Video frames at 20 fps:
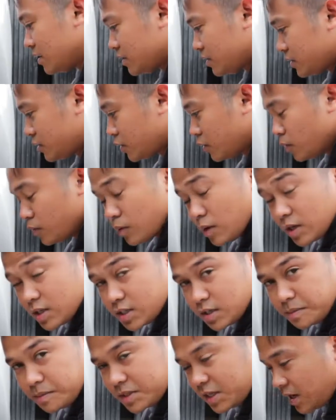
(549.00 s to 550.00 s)
So
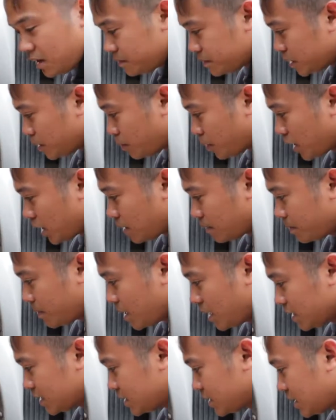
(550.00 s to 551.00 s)
sometimes the brake
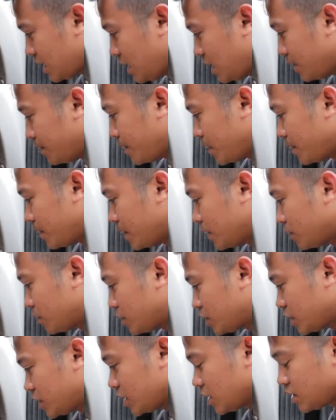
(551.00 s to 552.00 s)
pads can be a bit
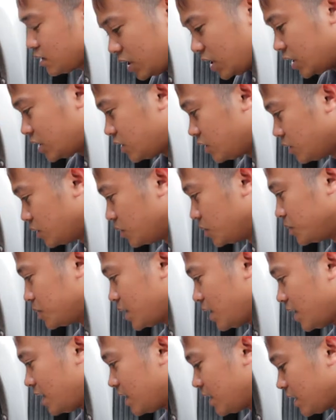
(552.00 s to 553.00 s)
rusty, so you need to use
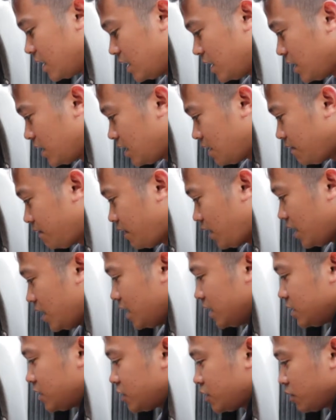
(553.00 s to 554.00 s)
a
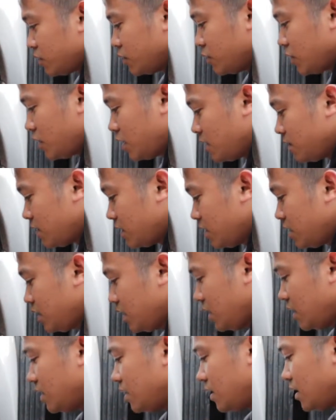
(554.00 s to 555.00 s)
flathead screwdriver
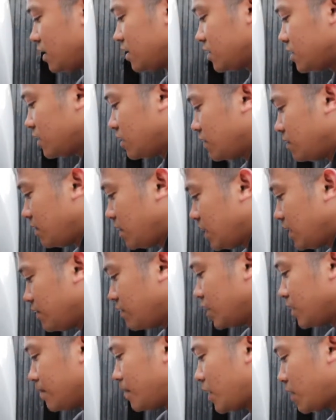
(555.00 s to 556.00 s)
and then sort of
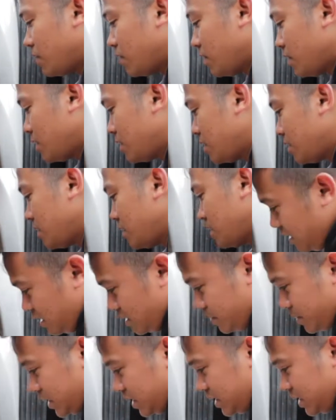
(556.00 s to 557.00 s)
lever them out. They are
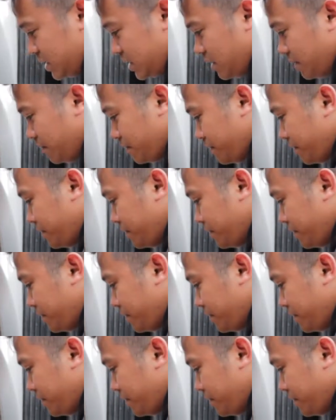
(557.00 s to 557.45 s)
a bit stiff.